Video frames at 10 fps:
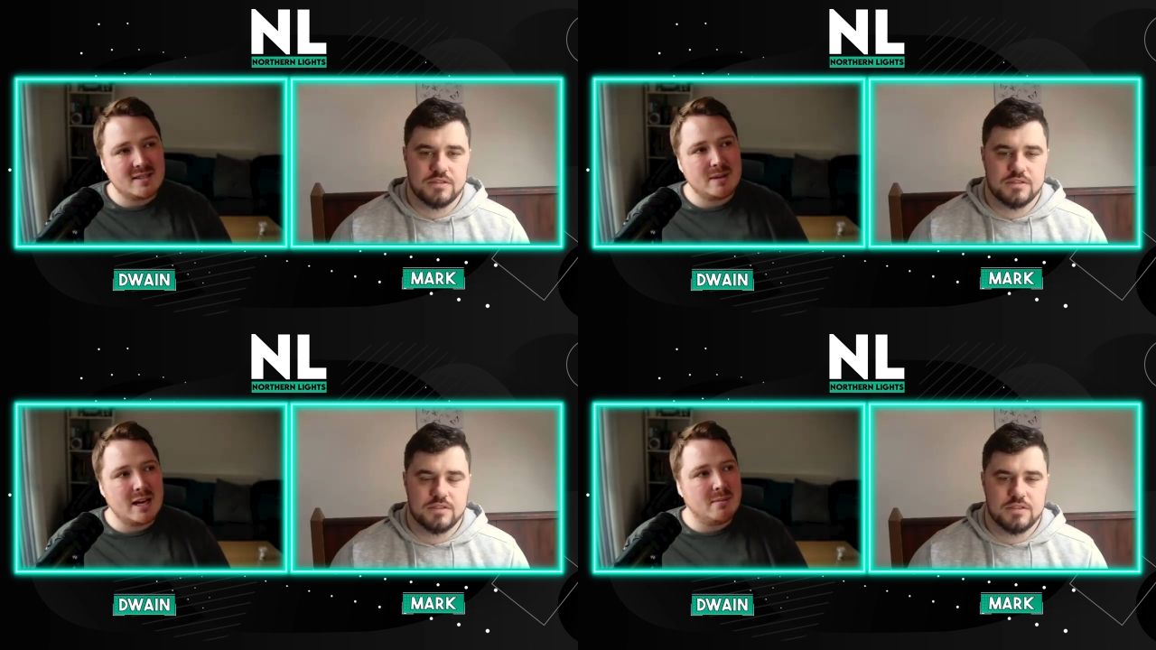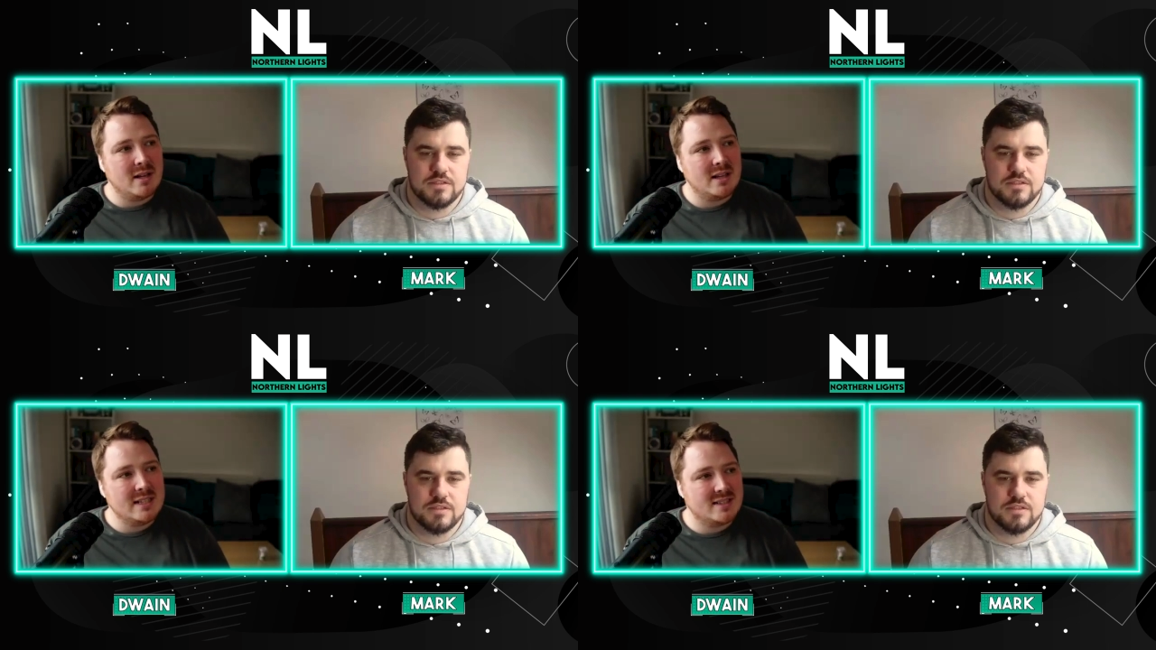Speaker 1: be able to at
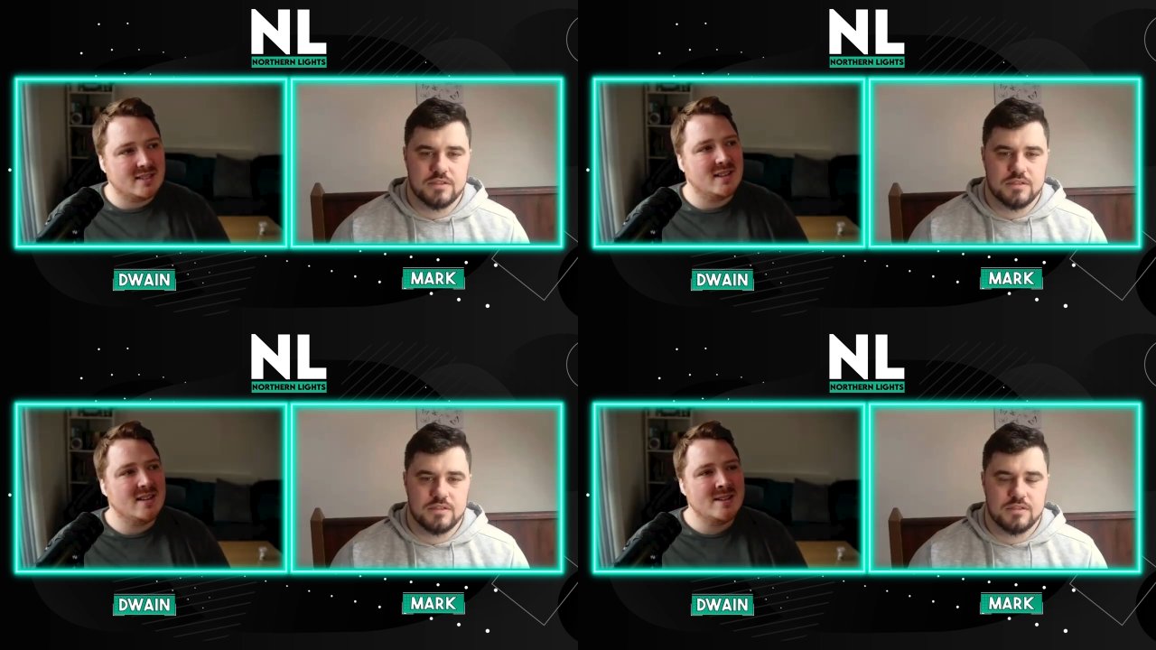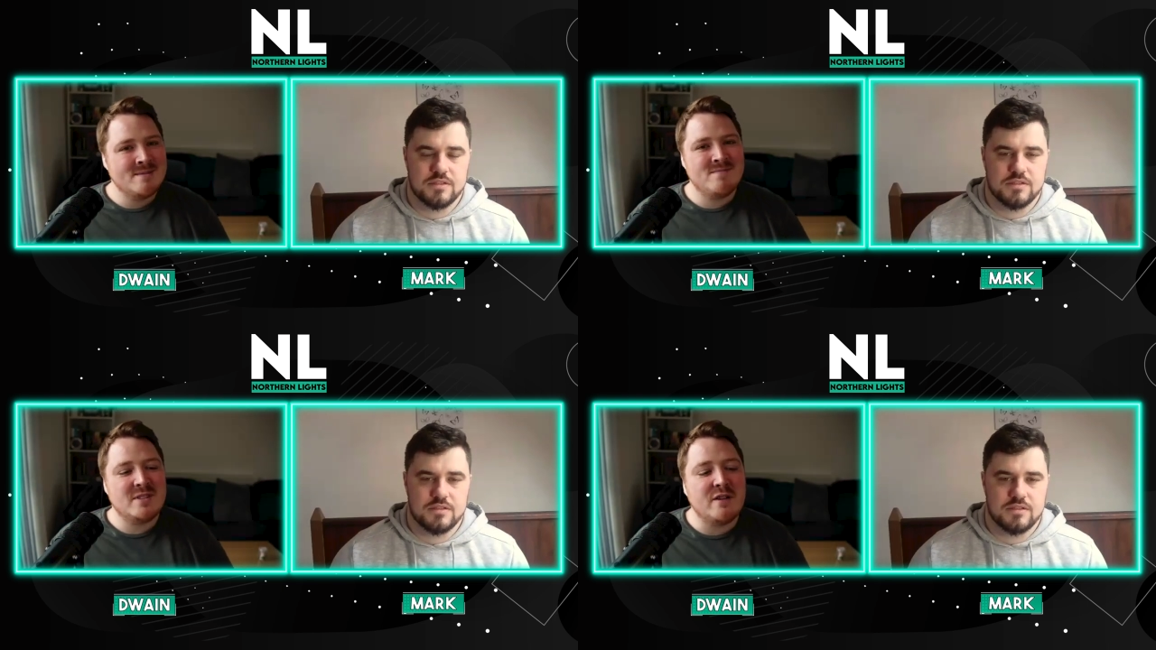least
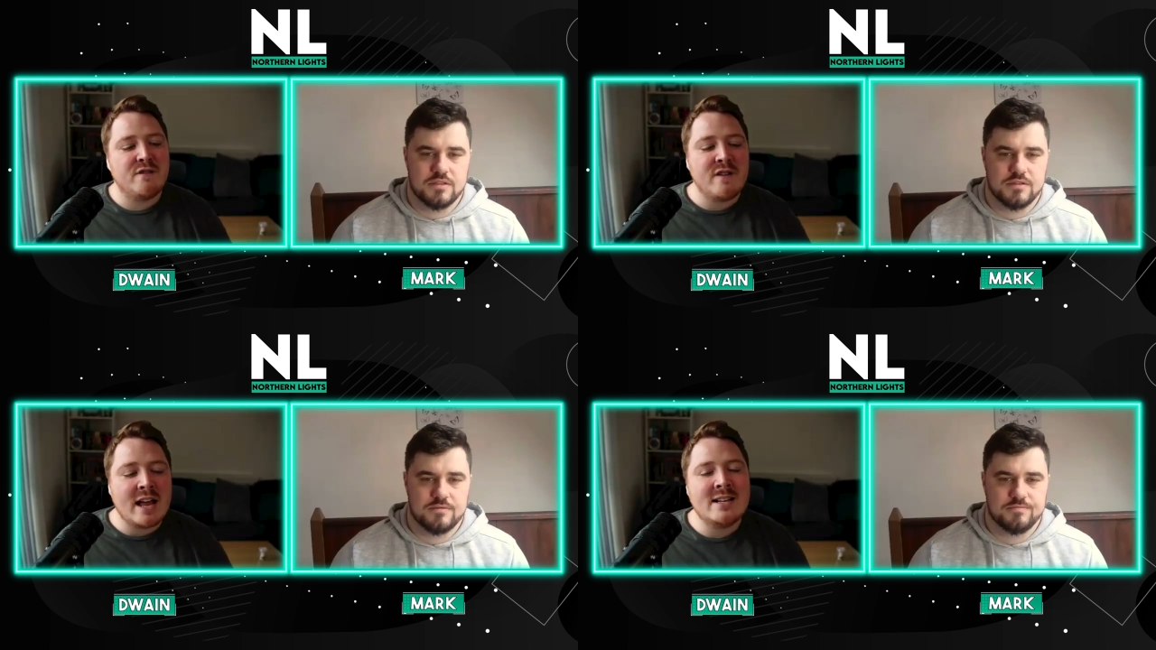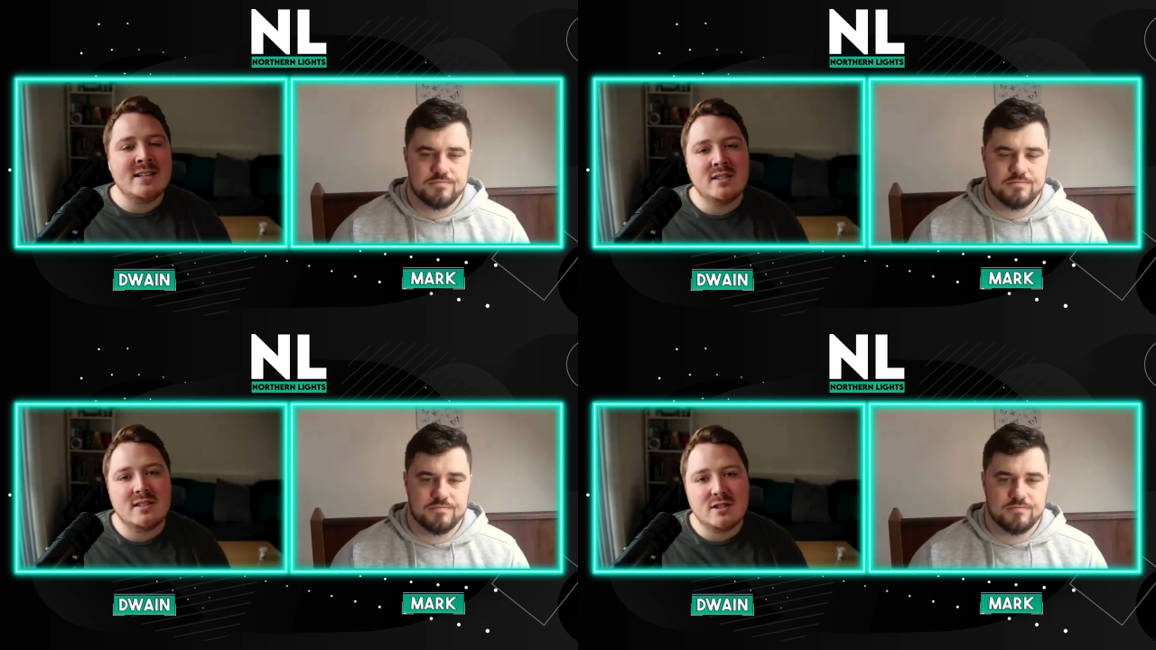
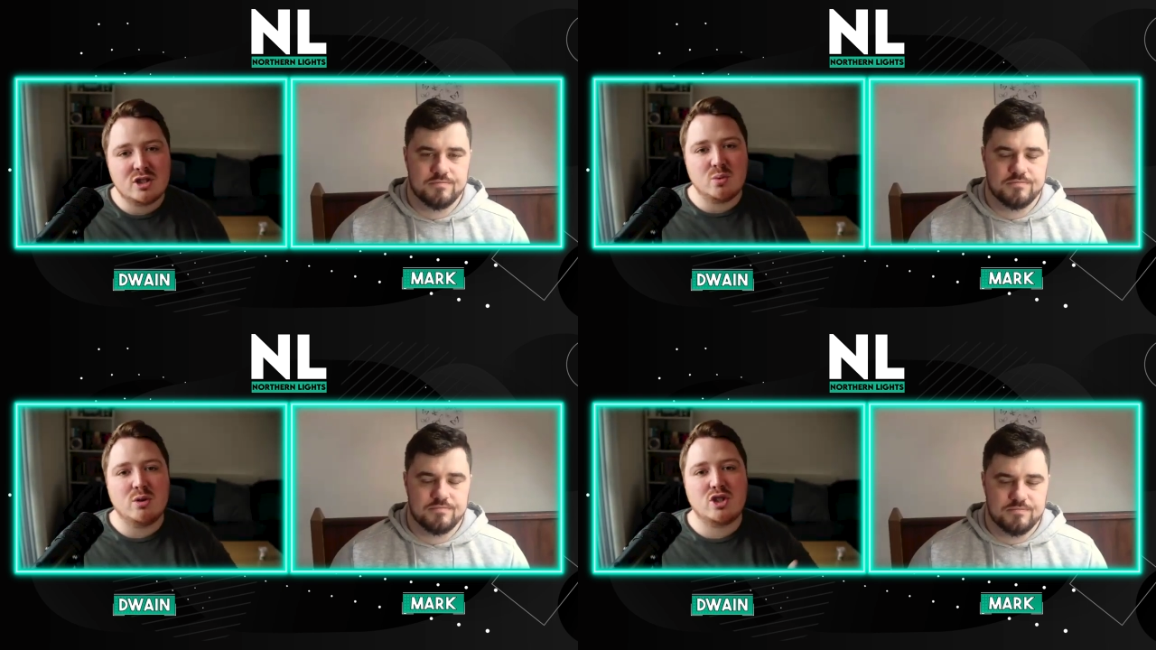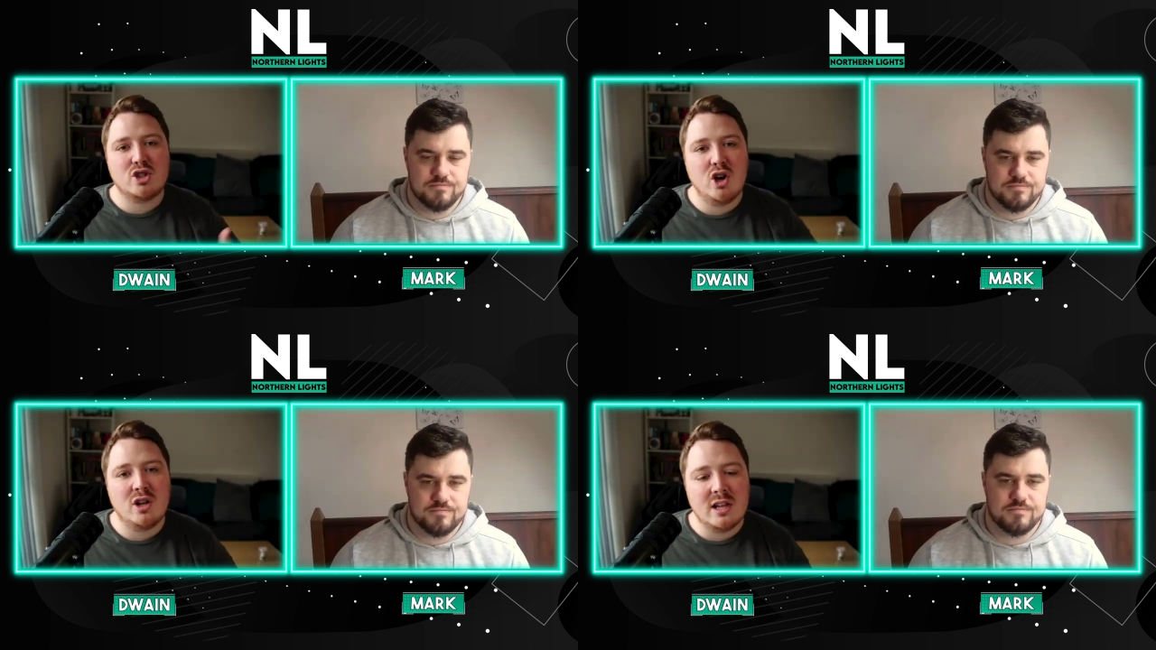defend to a
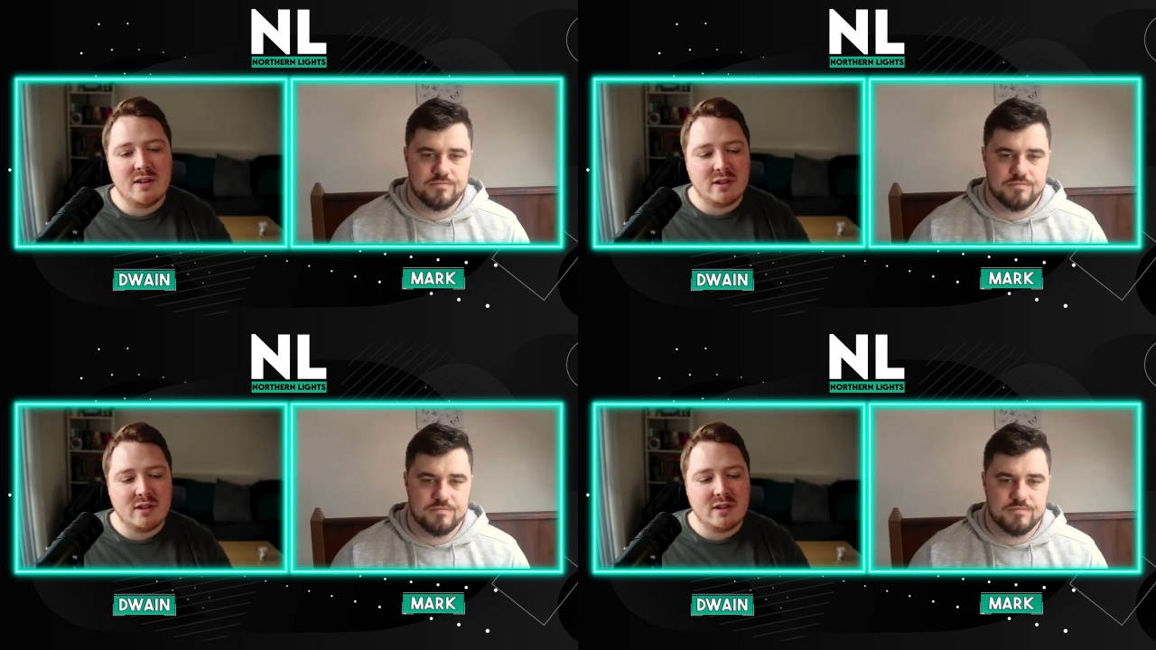certain level.